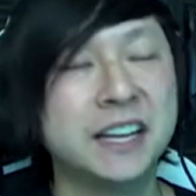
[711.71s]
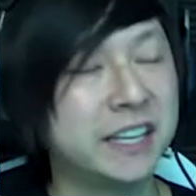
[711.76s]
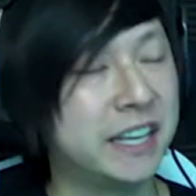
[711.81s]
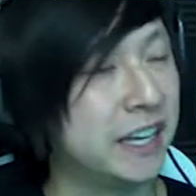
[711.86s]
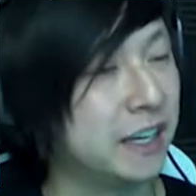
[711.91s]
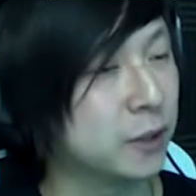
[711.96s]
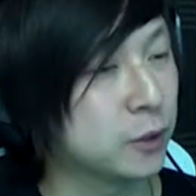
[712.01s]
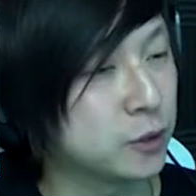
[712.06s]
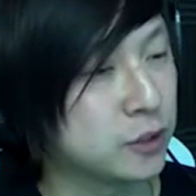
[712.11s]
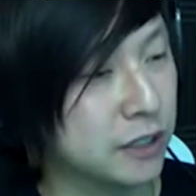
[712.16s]

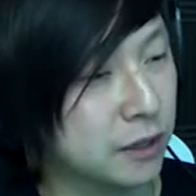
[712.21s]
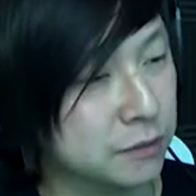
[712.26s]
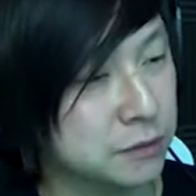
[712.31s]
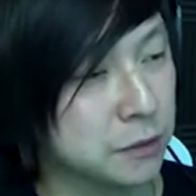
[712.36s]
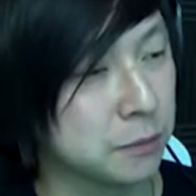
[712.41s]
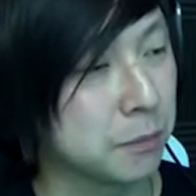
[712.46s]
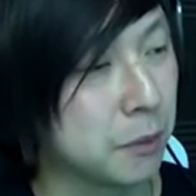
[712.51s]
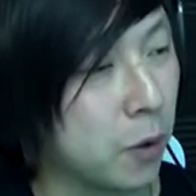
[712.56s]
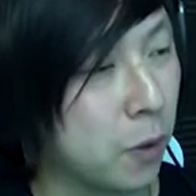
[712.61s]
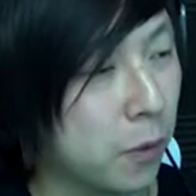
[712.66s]
get yourself
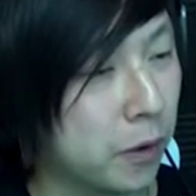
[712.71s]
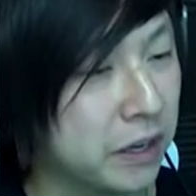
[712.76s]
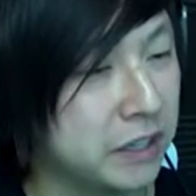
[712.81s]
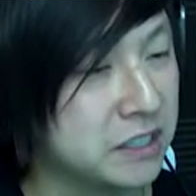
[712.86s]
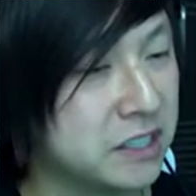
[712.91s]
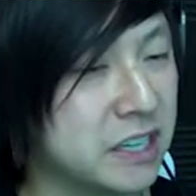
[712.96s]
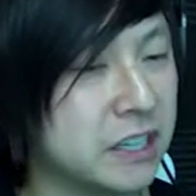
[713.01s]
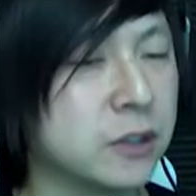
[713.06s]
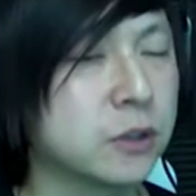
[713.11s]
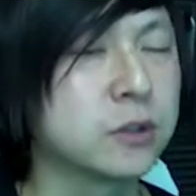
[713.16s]
some
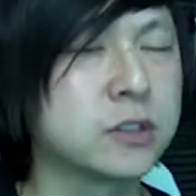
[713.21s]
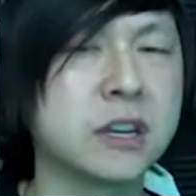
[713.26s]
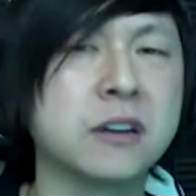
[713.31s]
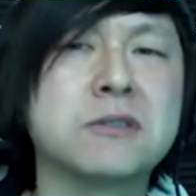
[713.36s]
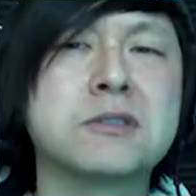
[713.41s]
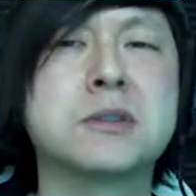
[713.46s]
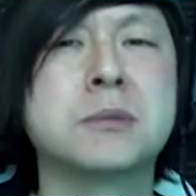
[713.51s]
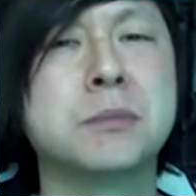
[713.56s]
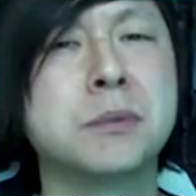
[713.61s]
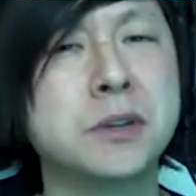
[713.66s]
coins, get
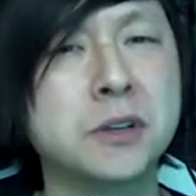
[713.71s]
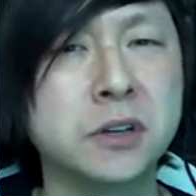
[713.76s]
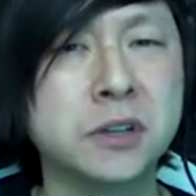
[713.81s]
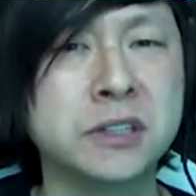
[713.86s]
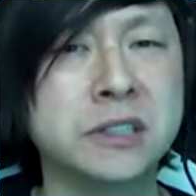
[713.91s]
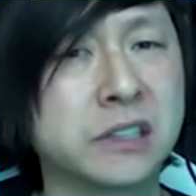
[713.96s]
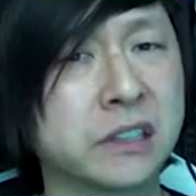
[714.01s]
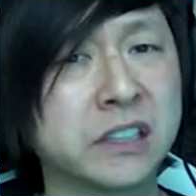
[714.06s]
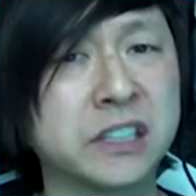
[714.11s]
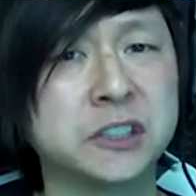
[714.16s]
yourself some
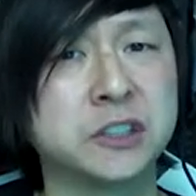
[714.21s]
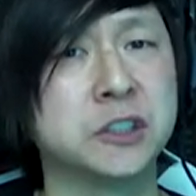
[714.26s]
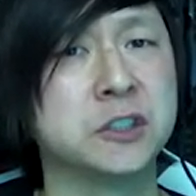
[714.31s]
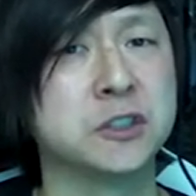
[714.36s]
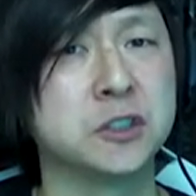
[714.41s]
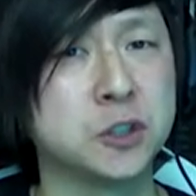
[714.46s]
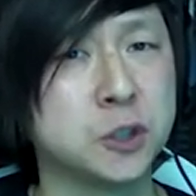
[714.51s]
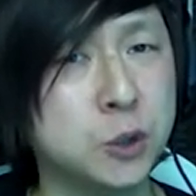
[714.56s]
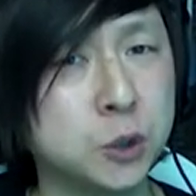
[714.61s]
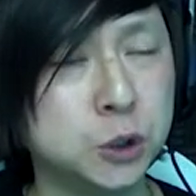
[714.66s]
good
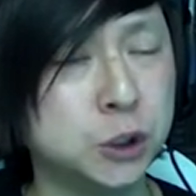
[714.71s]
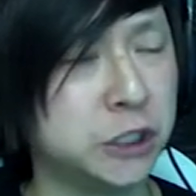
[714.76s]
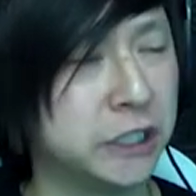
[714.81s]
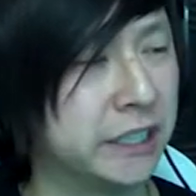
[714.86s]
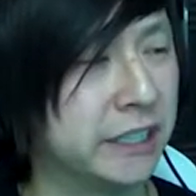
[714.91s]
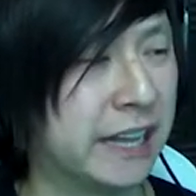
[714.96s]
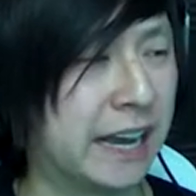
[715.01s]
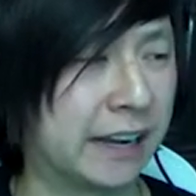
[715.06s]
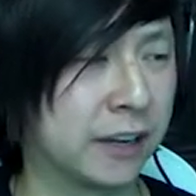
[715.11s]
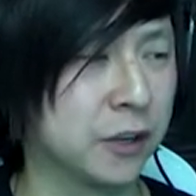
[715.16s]
delicious
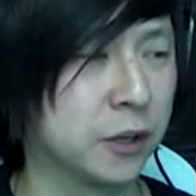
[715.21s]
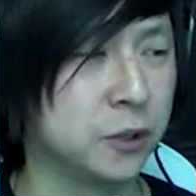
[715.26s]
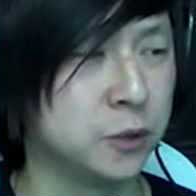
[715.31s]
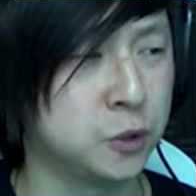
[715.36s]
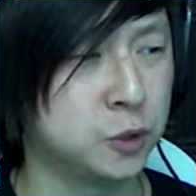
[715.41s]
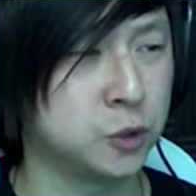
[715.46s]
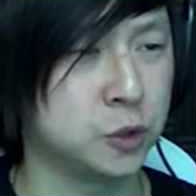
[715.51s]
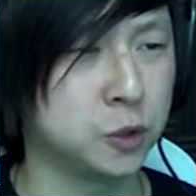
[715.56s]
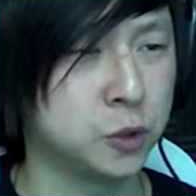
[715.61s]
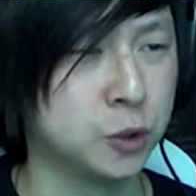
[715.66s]
sushi, that
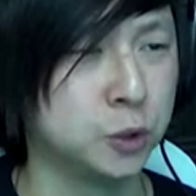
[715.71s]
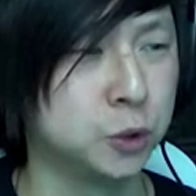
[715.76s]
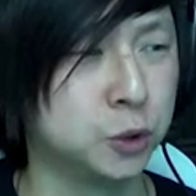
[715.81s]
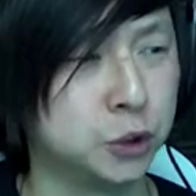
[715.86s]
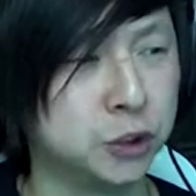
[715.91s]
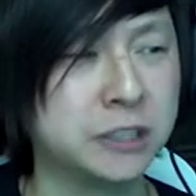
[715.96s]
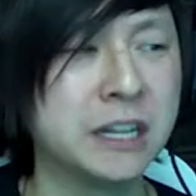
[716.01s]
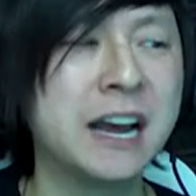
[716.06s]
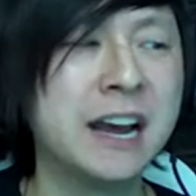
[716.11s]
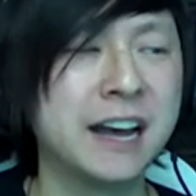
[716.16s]
good
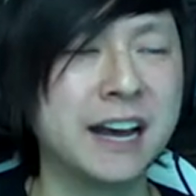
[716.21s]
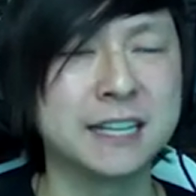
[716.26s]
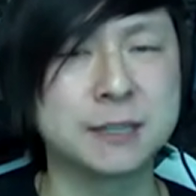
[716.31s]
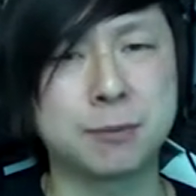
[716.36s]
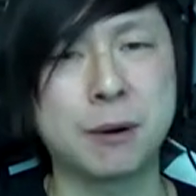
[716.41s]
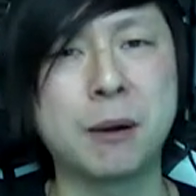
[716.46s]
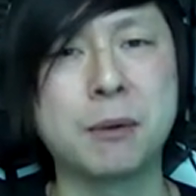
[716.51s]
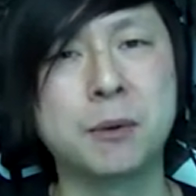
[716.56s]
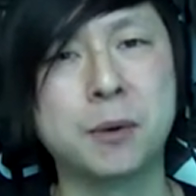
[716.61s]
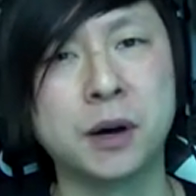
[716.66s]
sush, that's
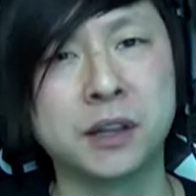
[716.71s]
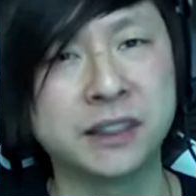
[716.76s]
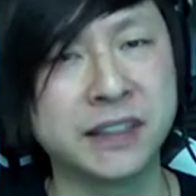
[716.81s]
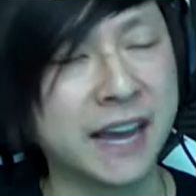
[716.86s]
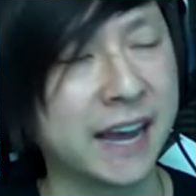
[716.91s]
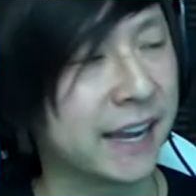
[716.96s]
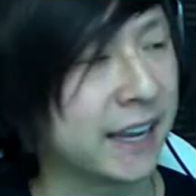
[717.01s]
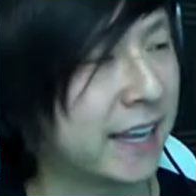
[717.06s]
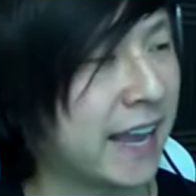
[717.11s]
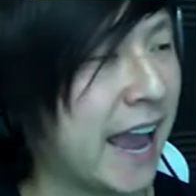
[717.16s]
probably what
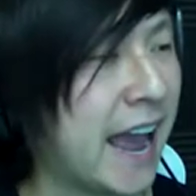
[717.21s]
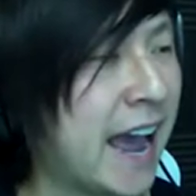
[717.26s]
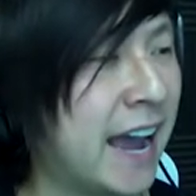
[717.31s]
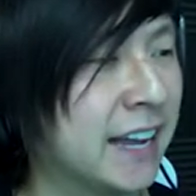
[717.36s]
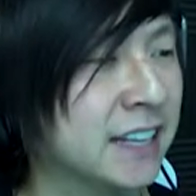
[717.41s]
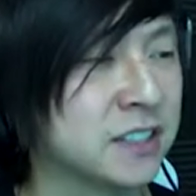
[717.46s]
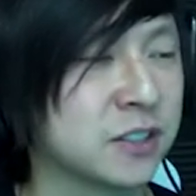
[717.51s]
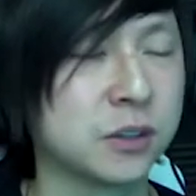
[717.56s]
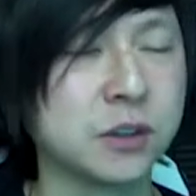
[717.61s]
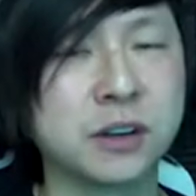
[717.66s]
that
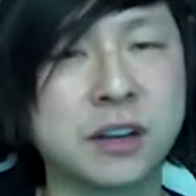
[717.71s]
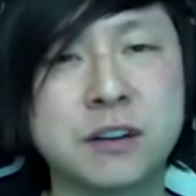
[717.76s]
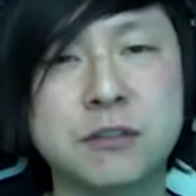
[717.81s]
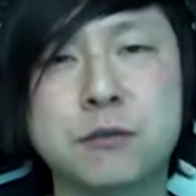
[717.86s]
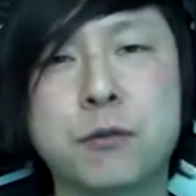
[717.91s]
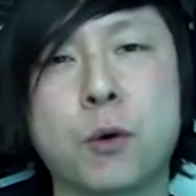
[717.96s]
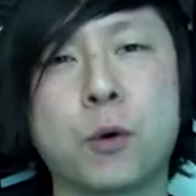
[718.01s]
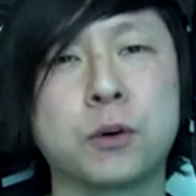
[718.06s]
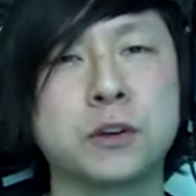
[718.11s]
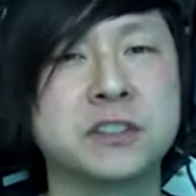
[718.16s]
cat is looking
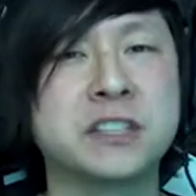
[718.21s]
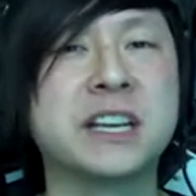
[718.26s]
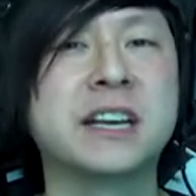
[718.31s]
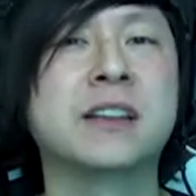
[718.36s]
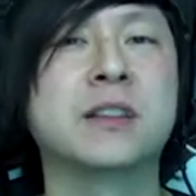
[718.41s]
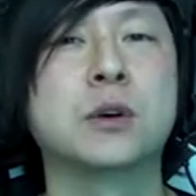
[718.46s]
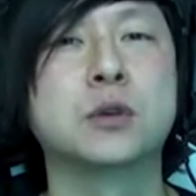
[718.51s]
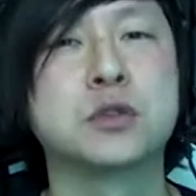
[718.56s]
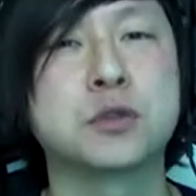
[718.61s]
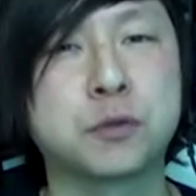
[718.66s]
for. He's
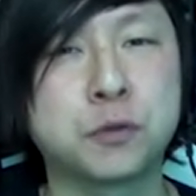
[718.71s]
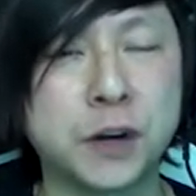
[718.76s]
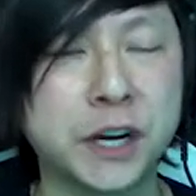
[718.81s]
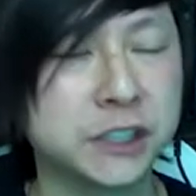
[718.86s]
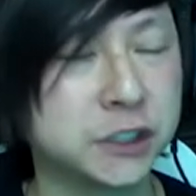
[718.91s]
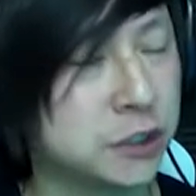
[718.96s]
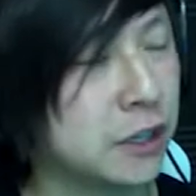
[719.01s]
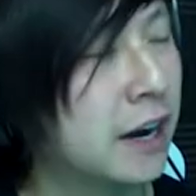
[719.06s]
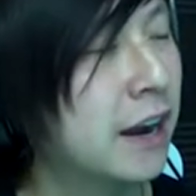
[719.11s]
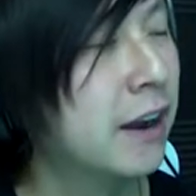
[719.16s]
getting those
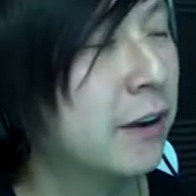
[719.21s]
fresh